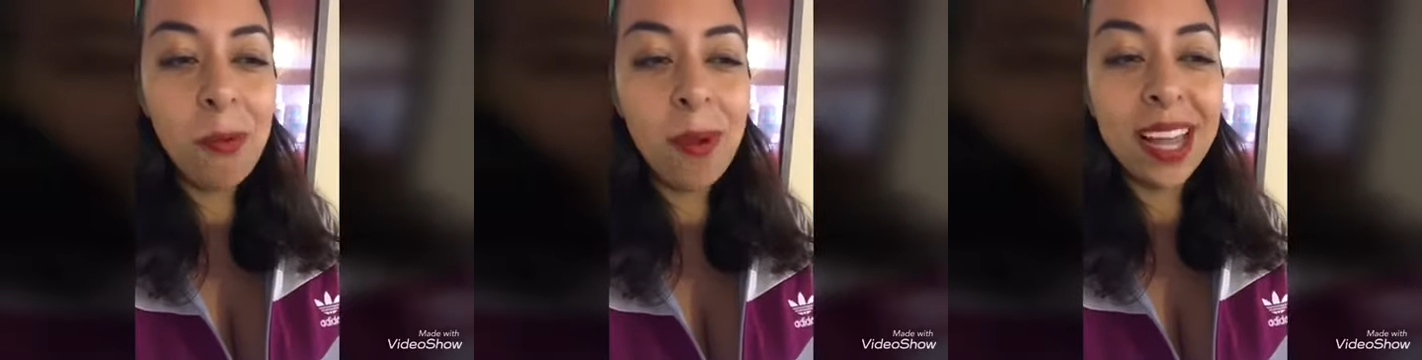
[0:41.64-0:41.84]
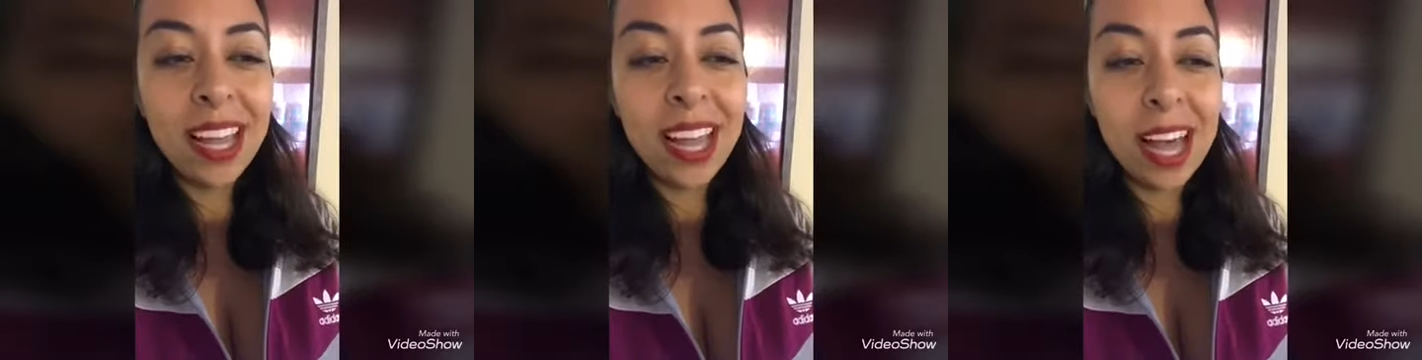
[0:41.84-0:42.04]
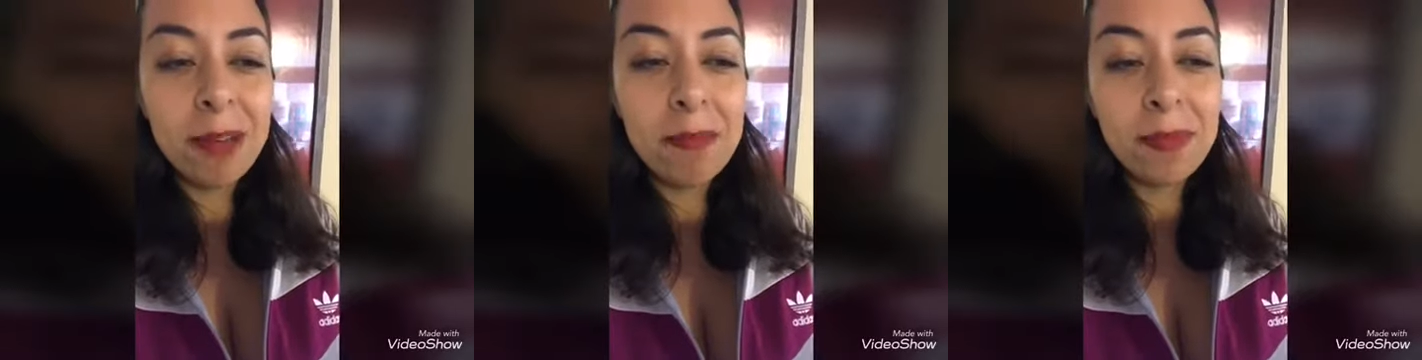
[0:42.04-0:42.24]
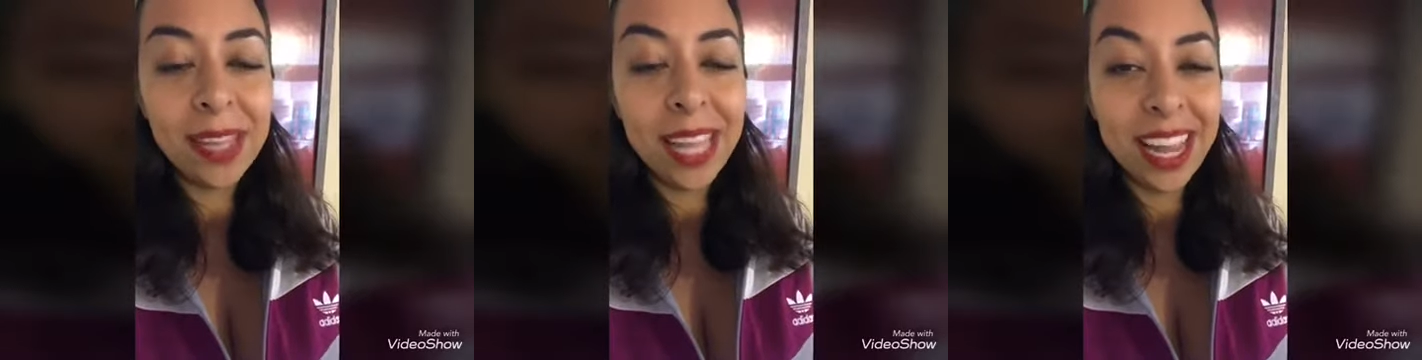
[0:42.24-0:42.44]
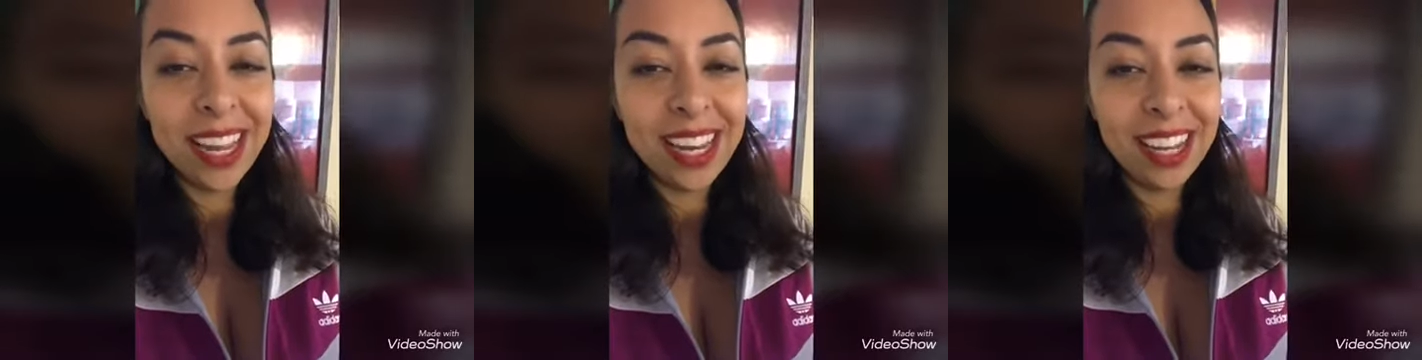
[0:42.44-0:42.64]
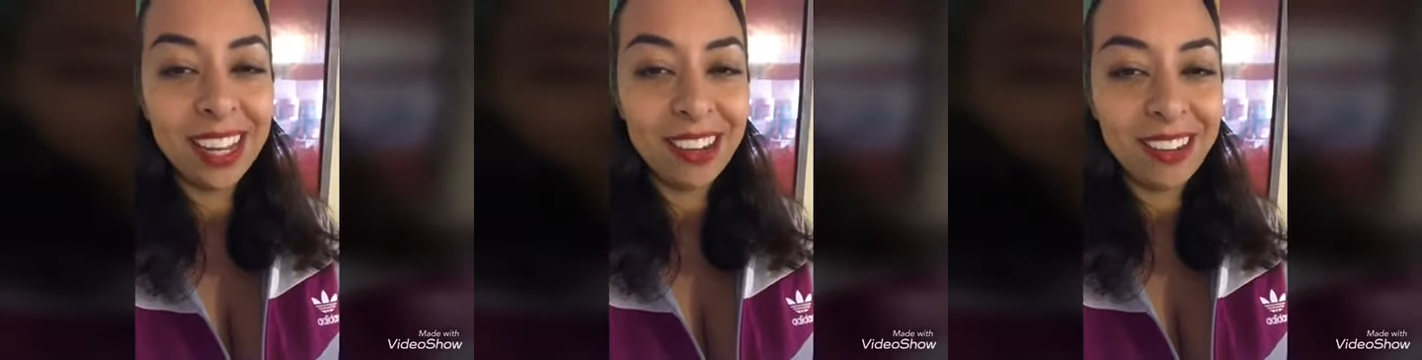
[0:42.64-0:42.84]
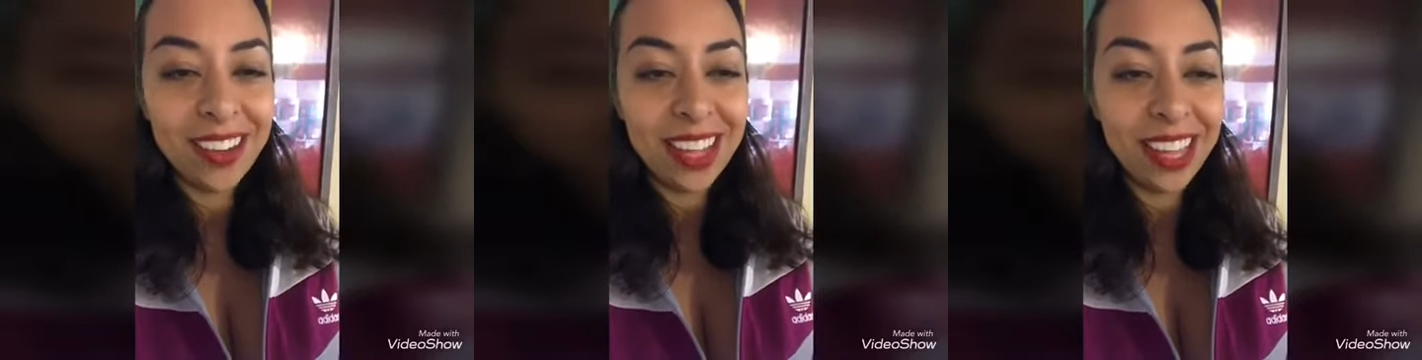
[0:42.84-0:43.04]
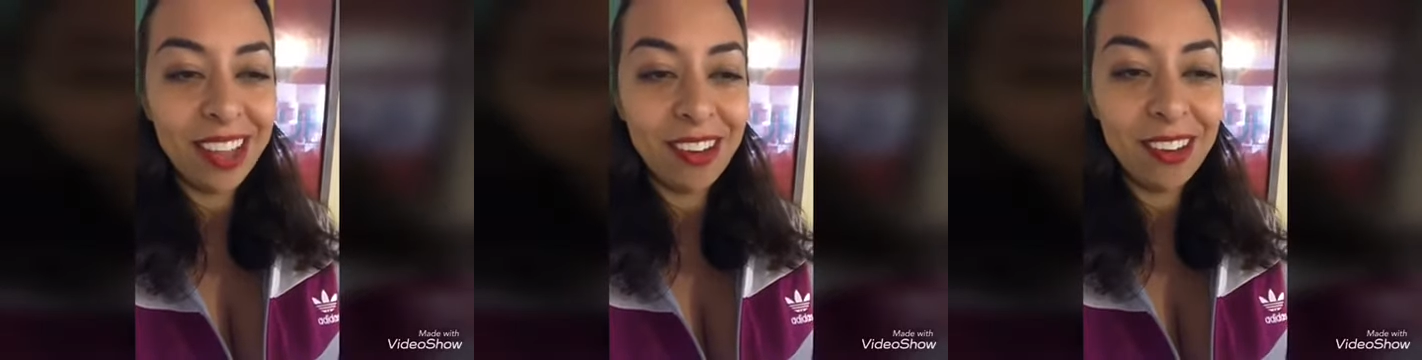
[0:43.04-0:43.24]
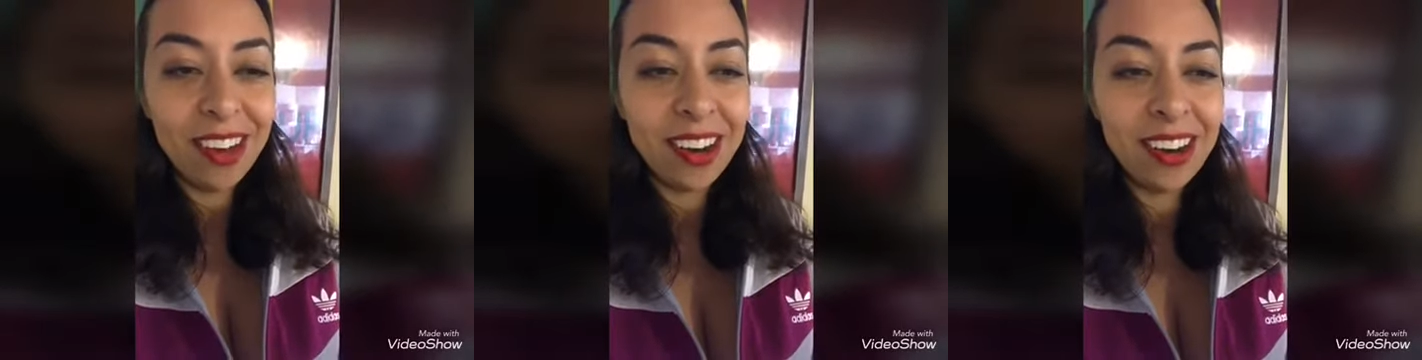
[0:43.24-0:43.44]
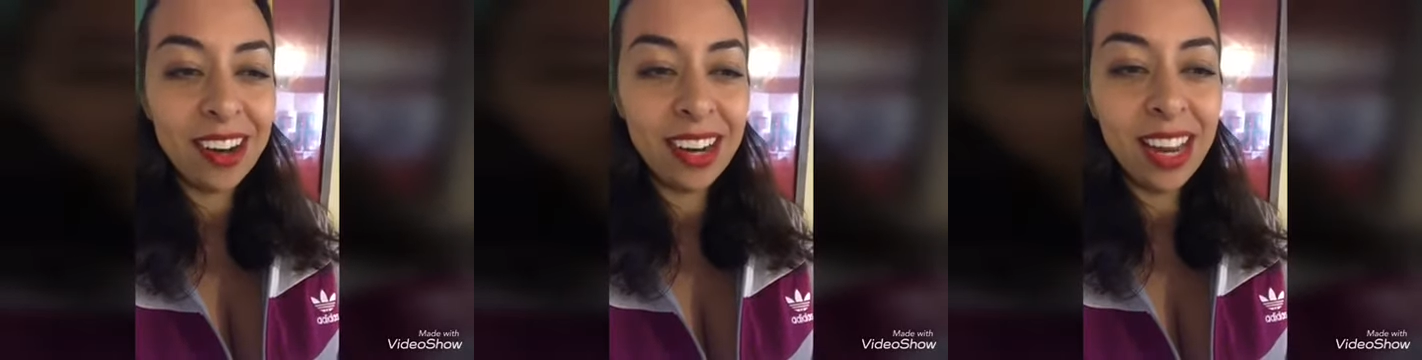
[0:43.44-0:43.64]
One cup plain Greek
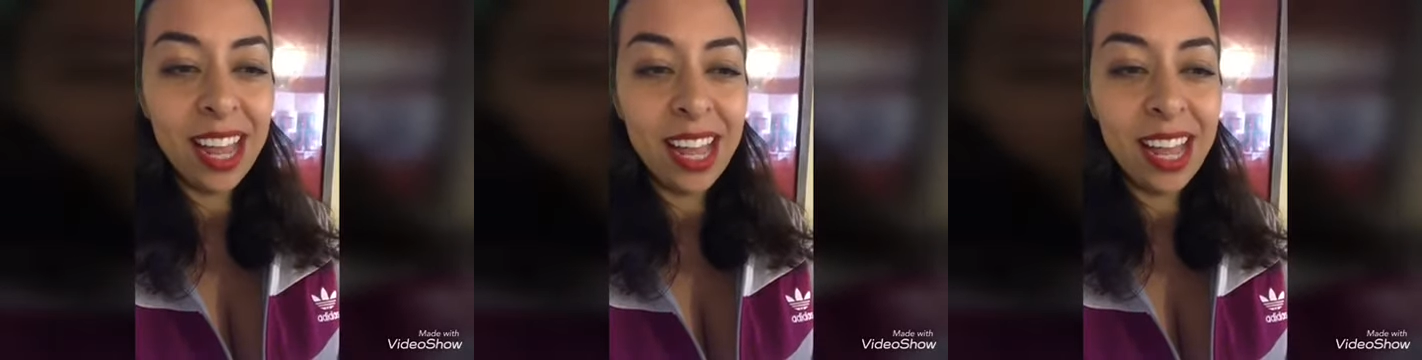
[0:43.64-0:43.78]
yogurt,